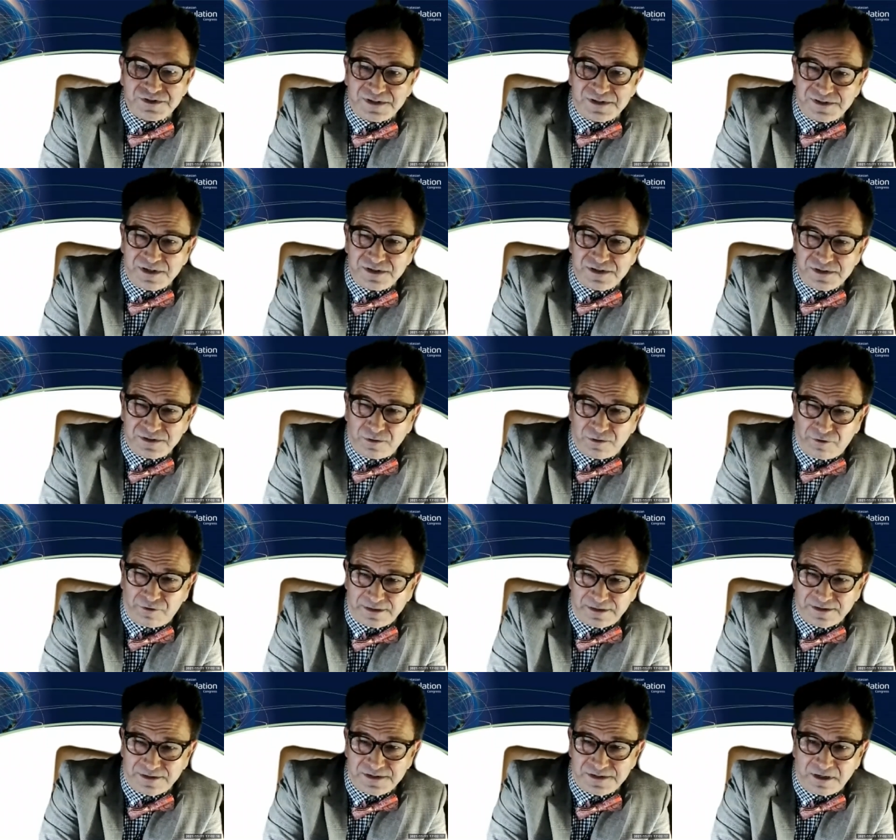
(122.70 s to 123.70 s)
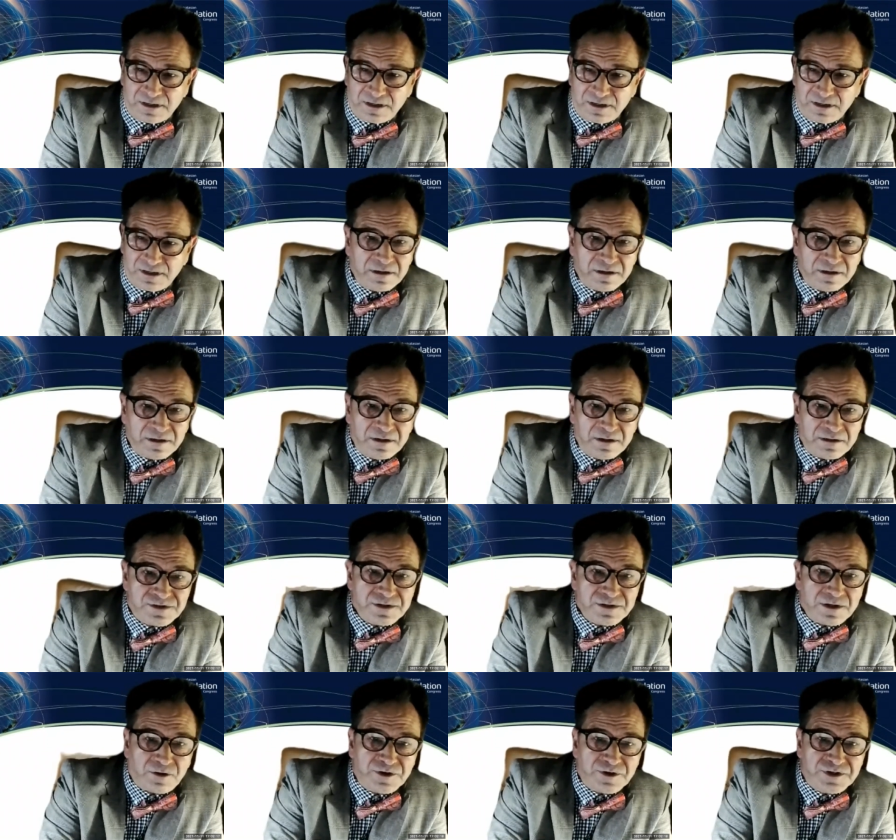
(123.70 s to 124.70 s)
Diseases director, said, There's
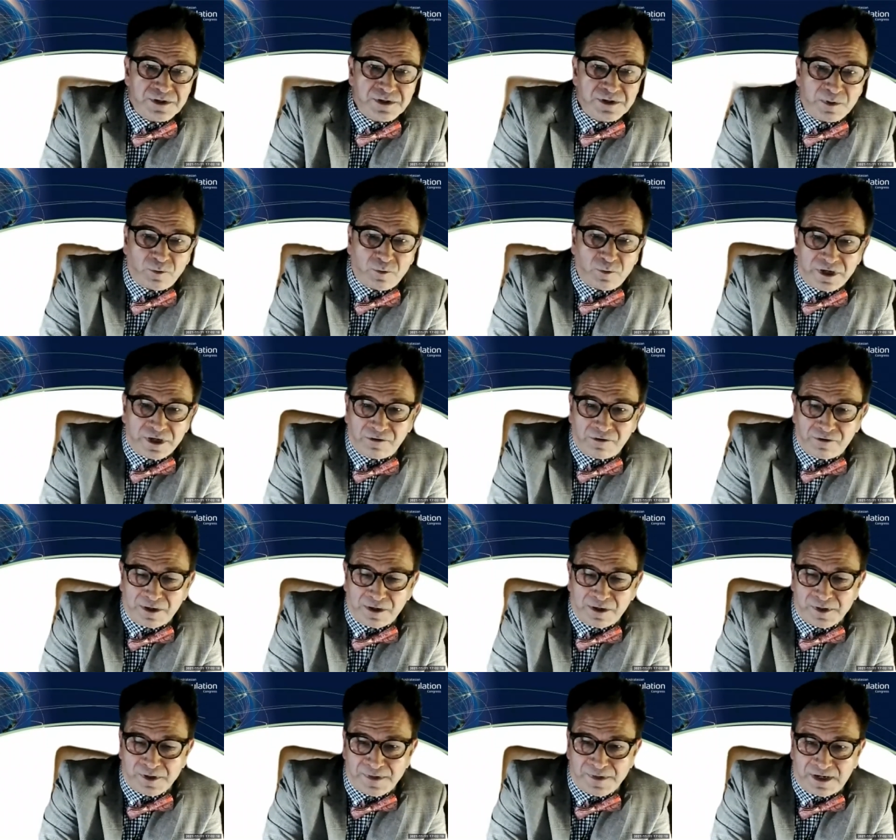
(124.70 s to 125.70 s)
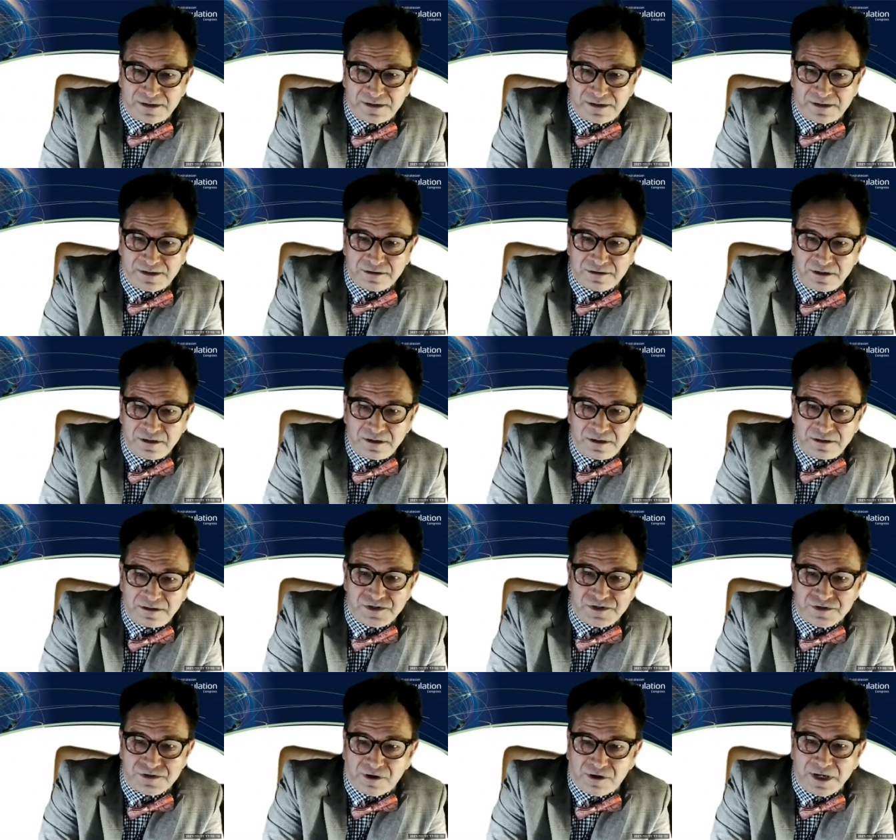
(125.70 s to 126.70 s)
no reason to be walking around with a mask.
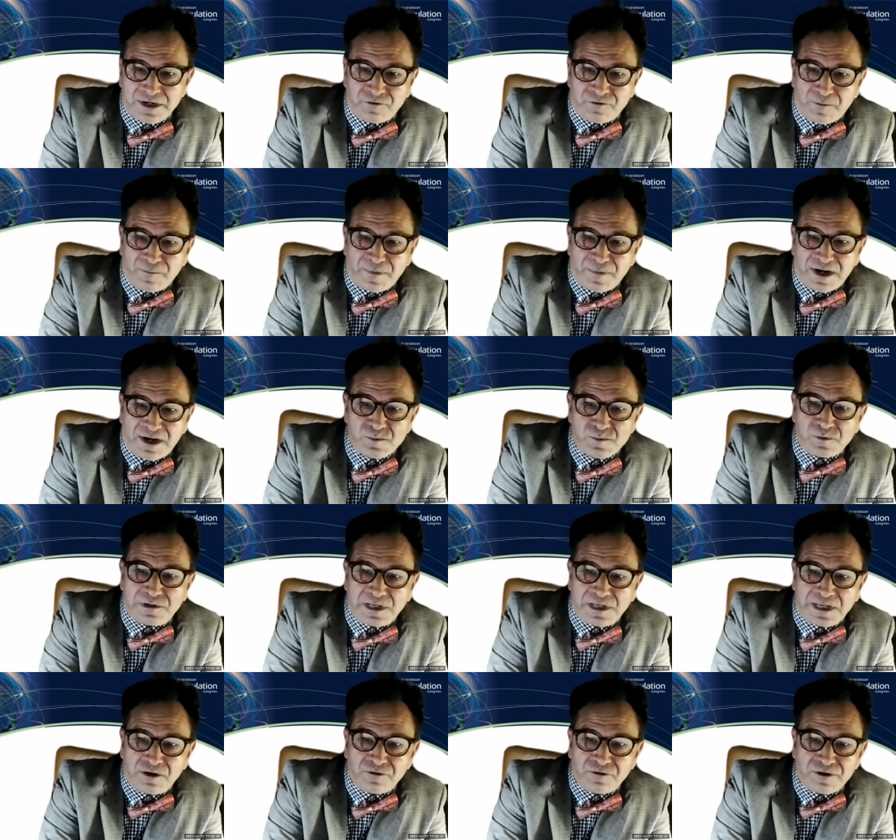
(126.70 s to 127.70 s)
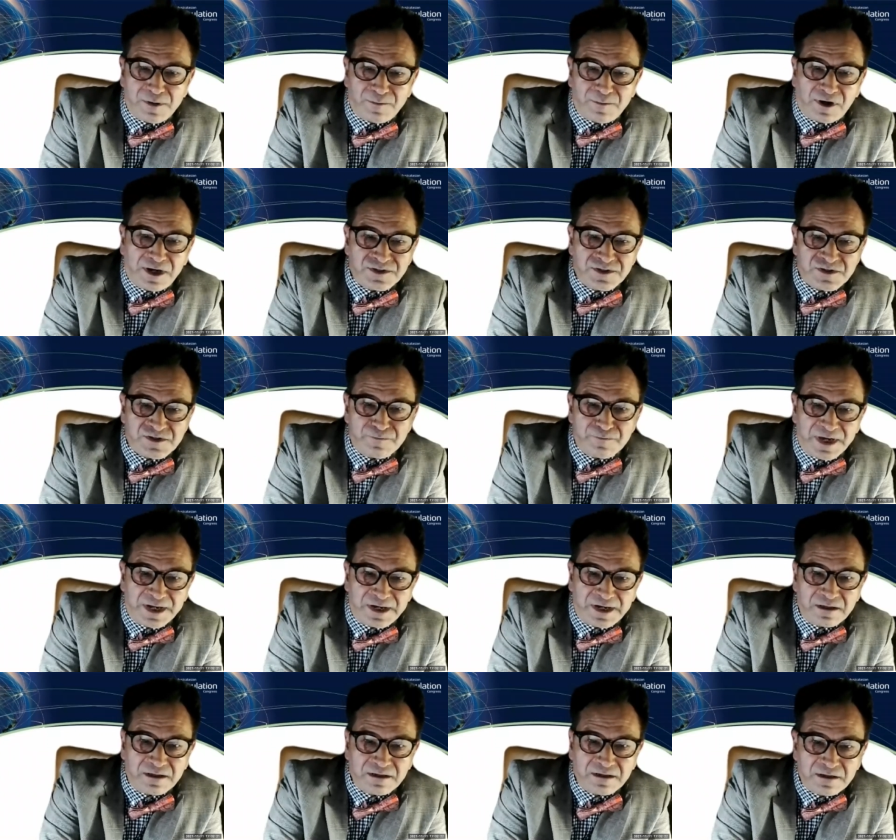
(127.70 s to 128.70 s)
These strident remarks would linger in the minds of
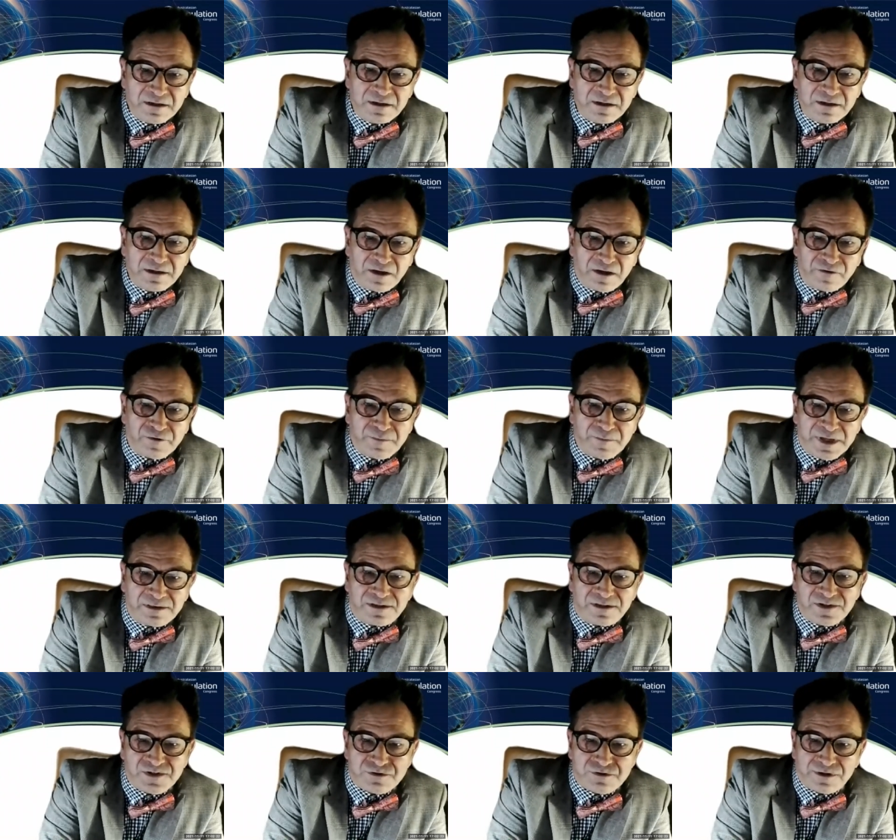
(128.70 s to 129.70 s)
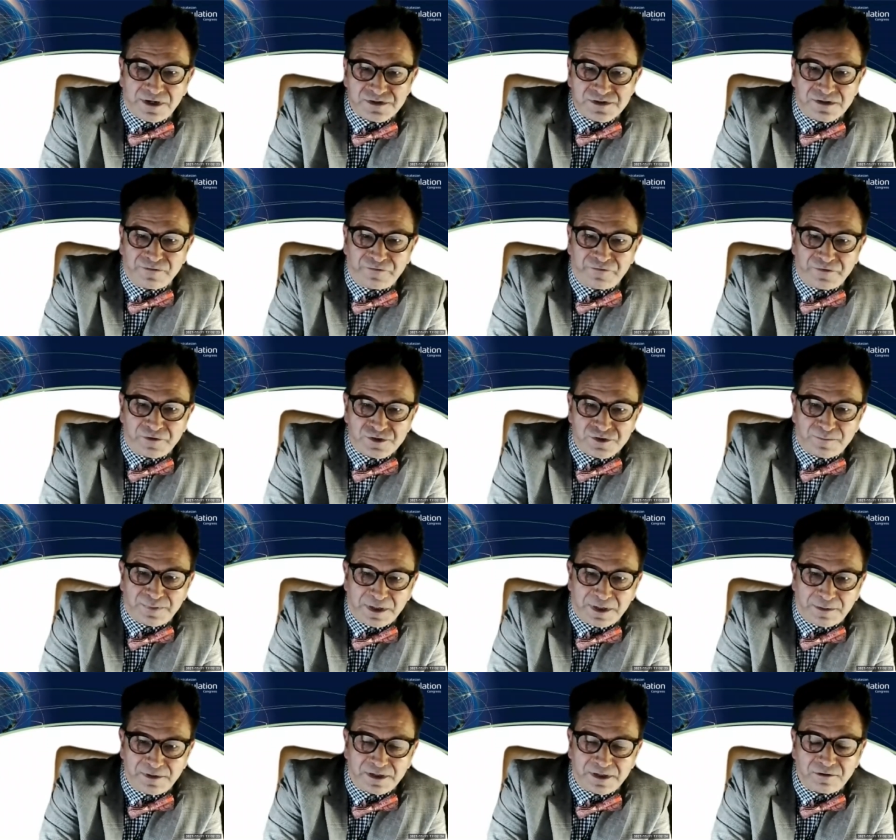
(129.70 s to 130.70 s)
many and foment distrust of future
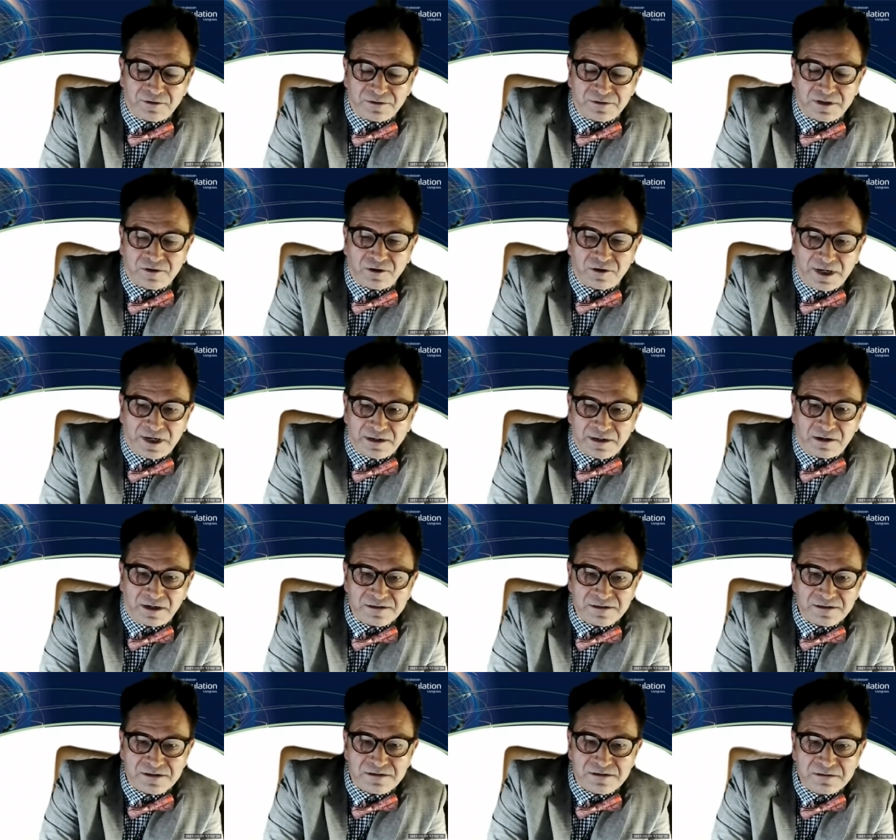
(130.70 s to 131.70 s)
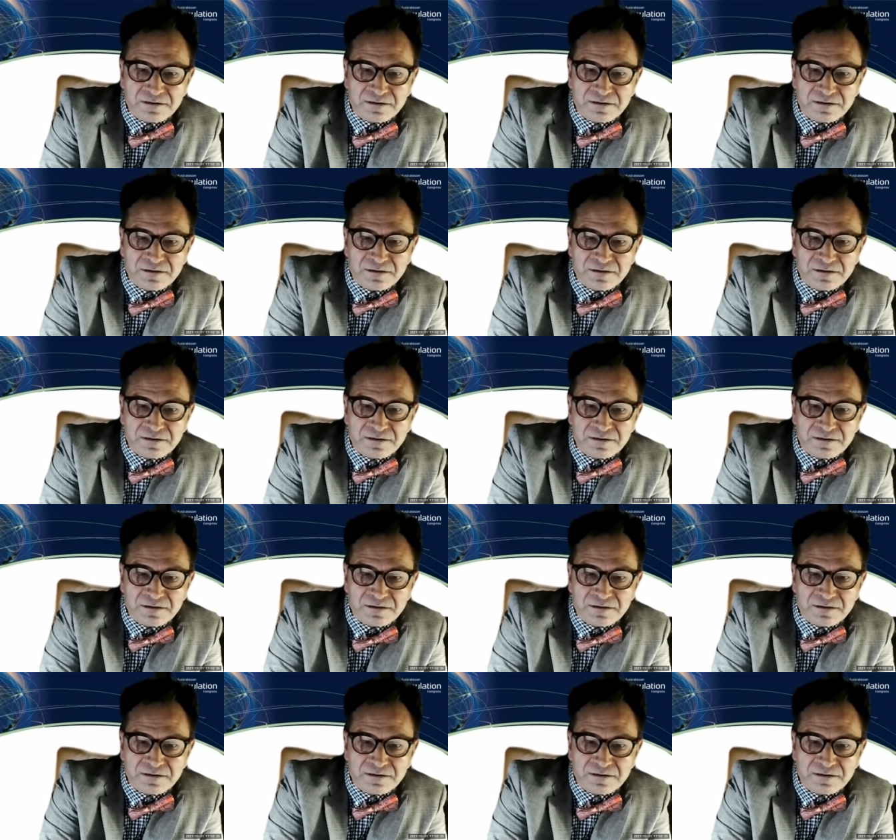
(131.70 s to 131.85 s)
public health guidelines.